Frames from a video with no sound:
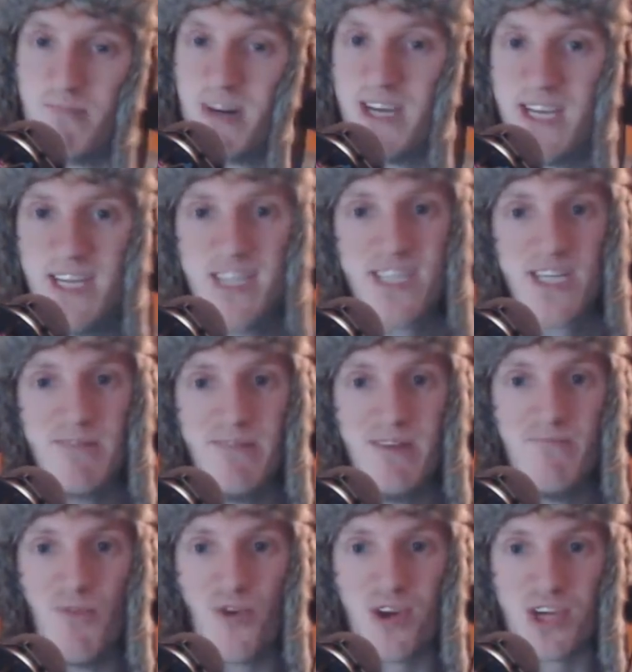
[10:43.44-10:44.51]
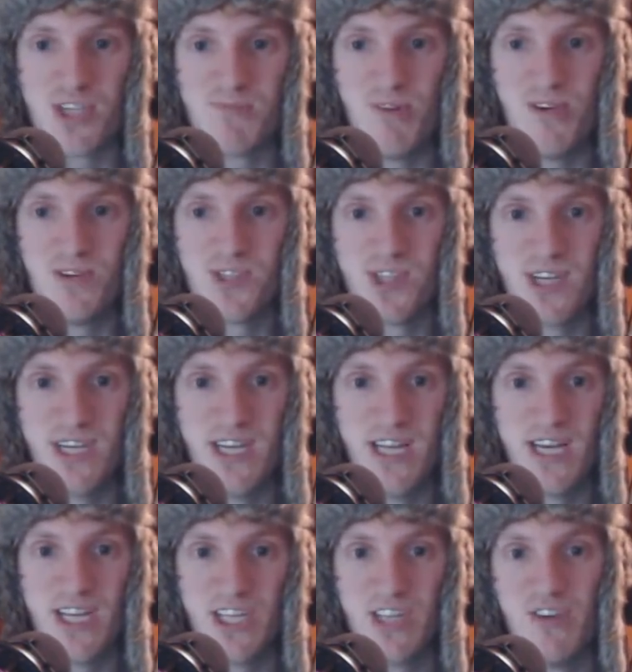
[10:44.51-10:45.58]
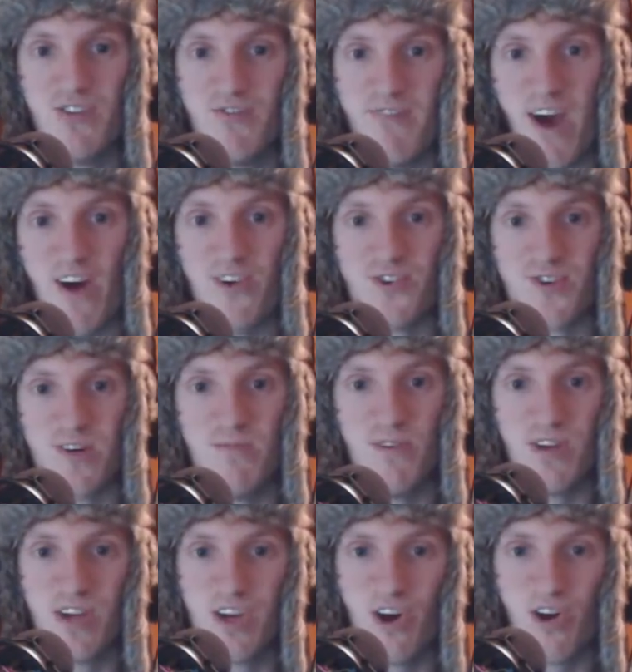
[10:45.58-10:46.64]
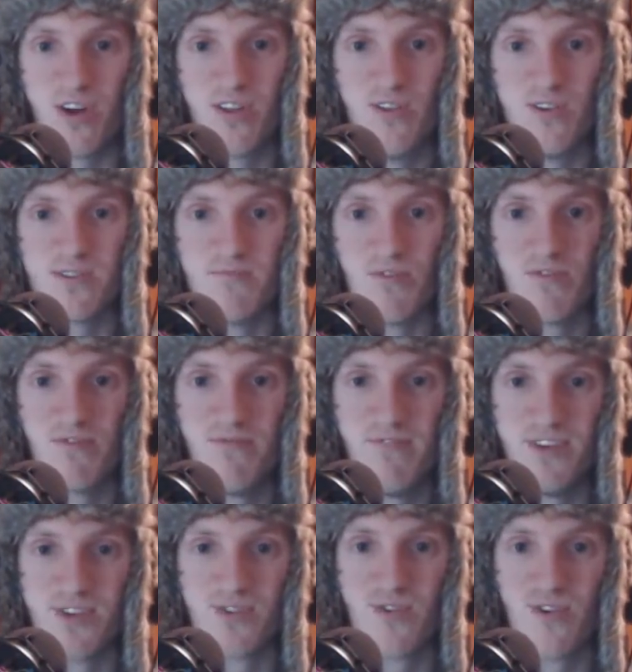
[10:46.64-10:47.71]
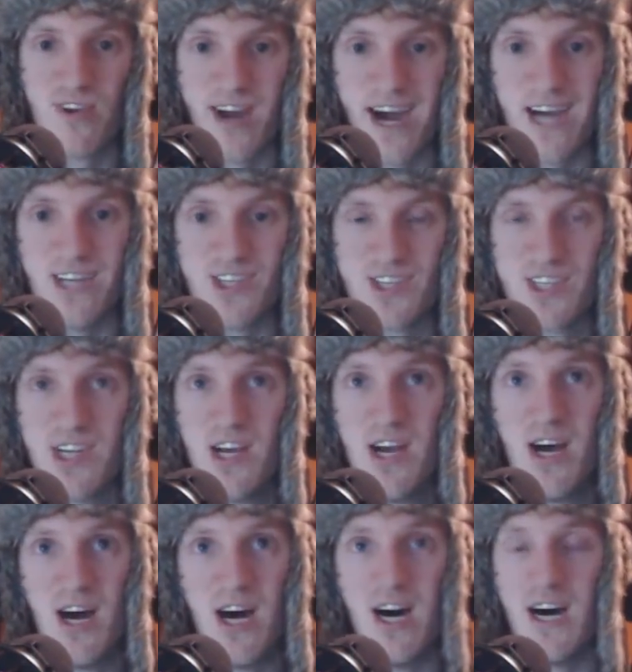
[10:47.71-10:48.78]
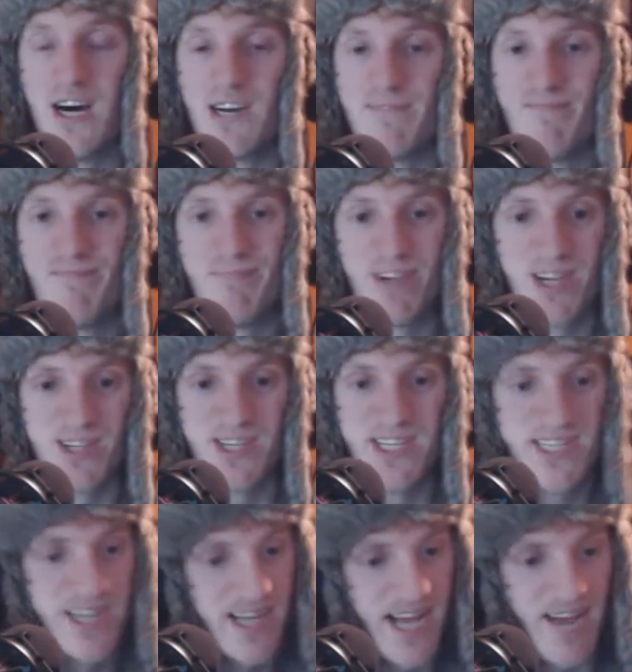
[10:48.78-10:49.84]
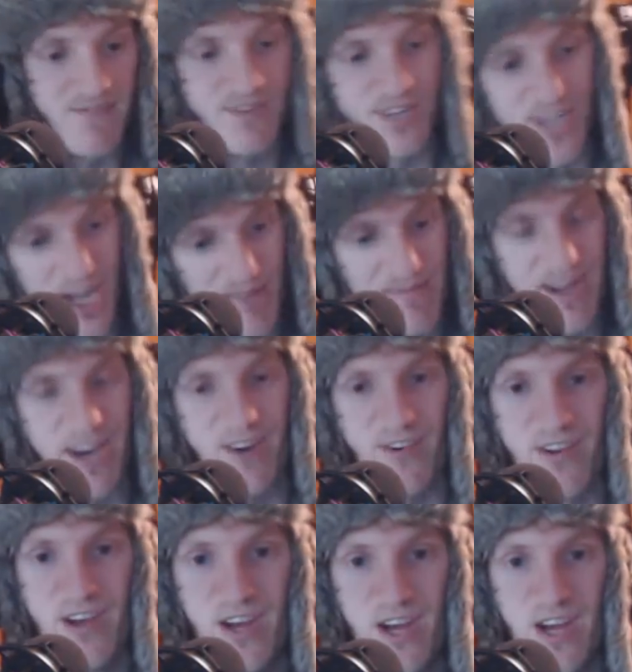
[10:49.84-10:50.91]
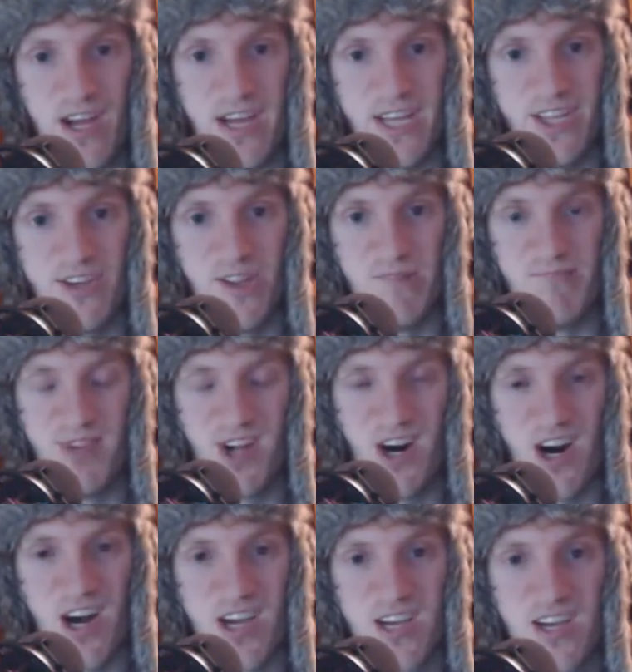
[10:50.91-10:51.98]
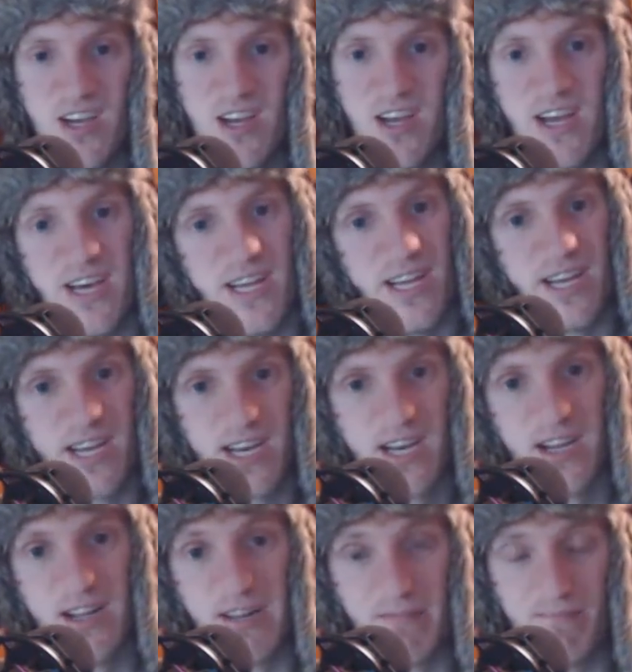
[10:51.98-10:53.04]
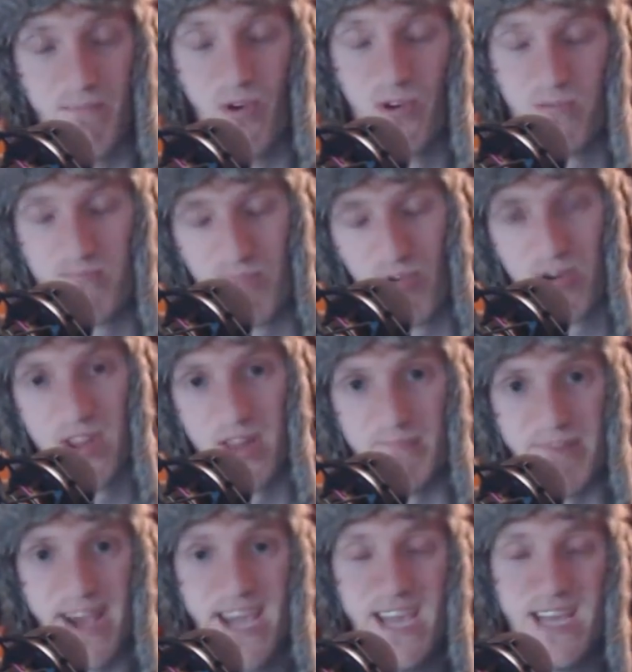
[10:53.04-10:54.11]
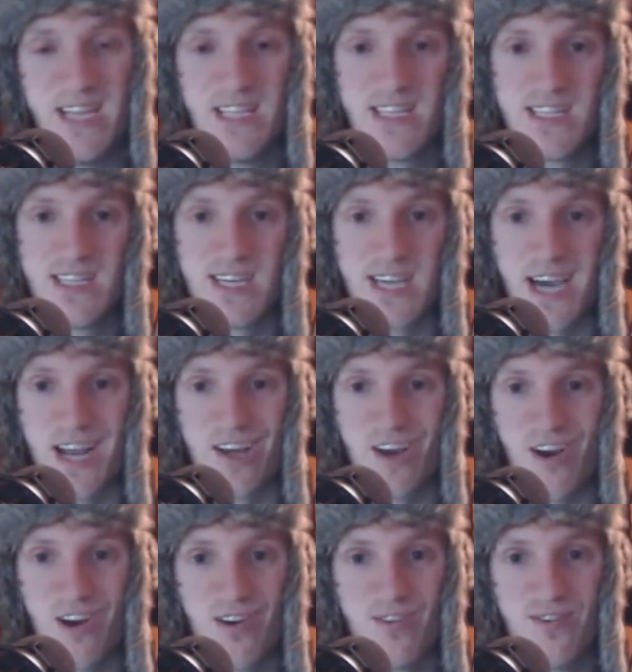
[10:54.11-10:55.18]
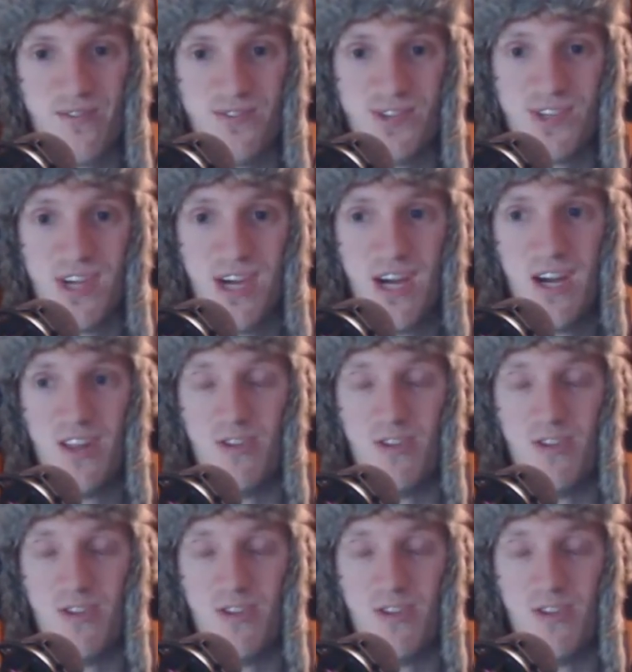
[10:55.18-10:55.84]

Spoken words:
but he is going to be more exposed to getting into the foul trouble and guarding those more physical guys, because he's going to have to come down into the block and more in the paint to kind of guard those